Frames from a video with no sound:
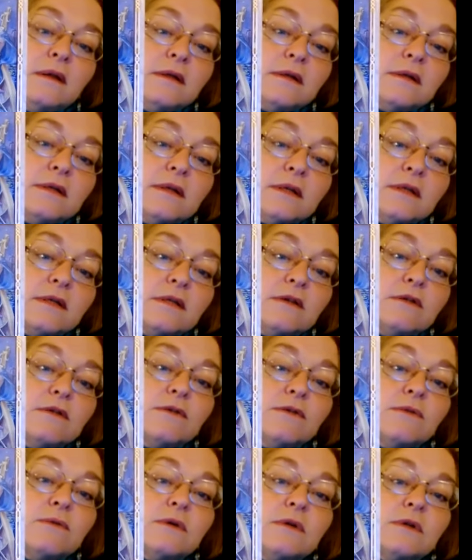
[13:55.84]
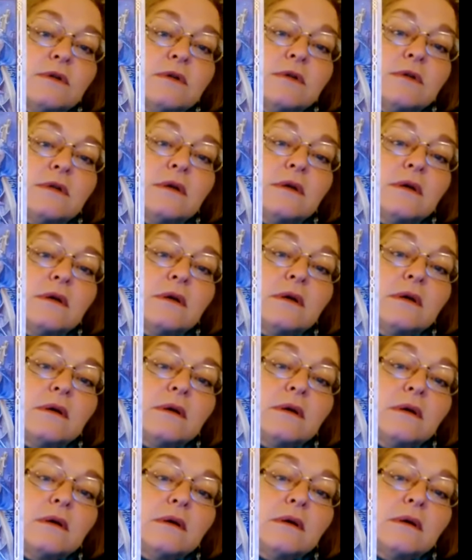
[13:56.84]
Six of Swords.
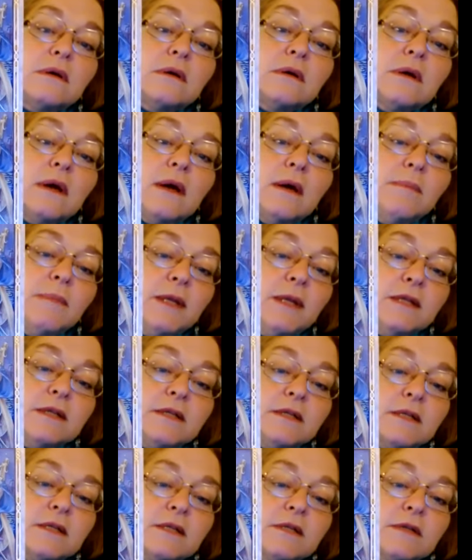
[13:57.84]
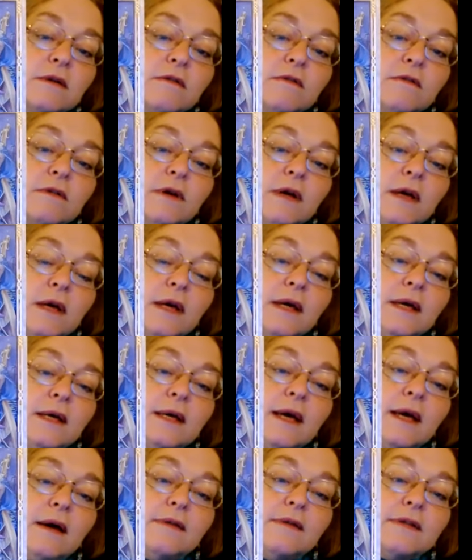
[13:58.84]
I mean, the Six of
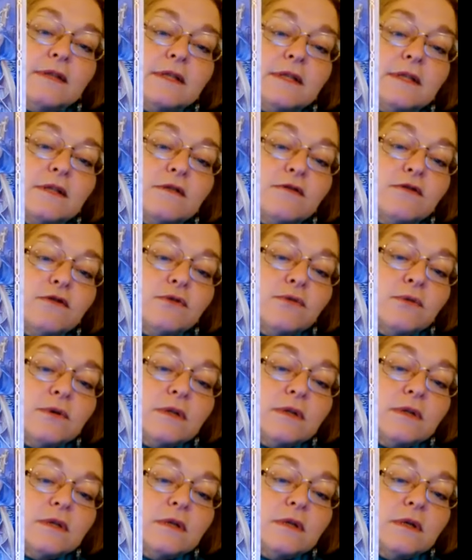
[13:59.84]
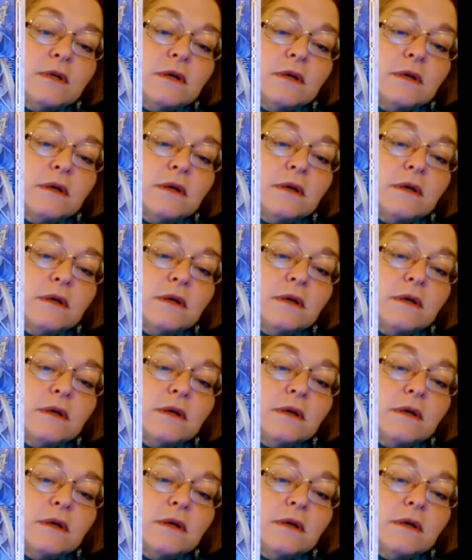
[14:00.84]
Swords.